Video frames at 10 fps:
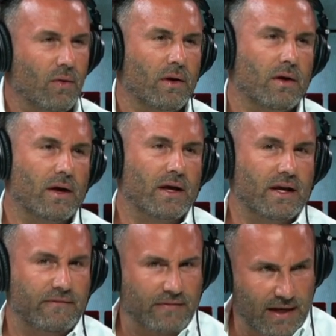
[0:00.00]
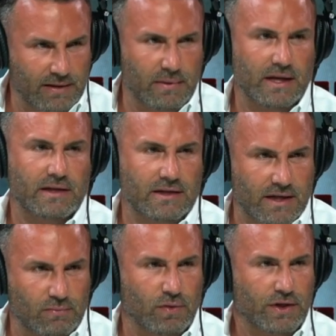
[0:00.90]
or if anybody
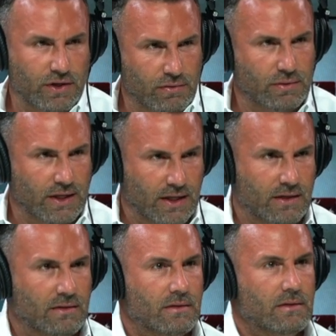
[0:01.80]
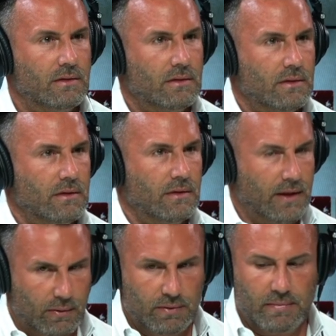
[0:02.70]
did what you did,
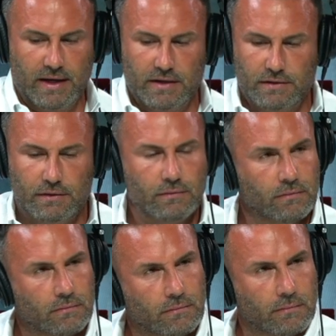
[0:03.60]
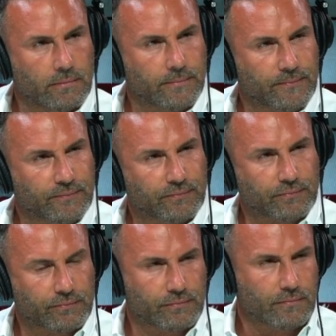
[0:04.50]
they would make it too. Yeah, but